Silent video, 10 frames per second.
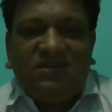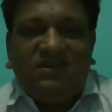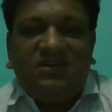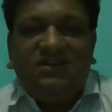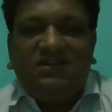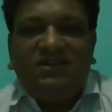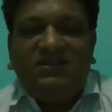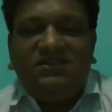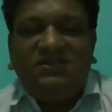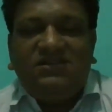That
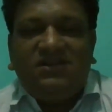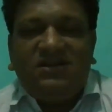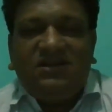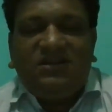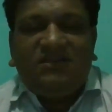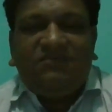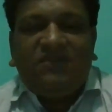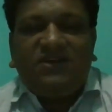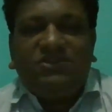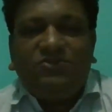is, the
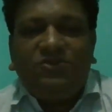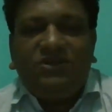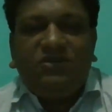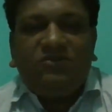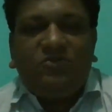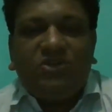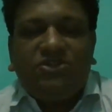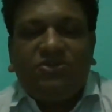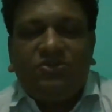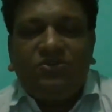first
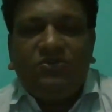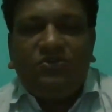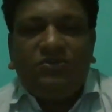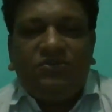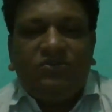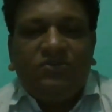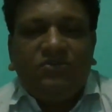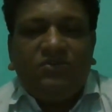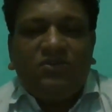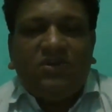question
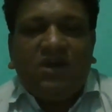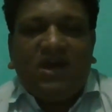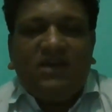I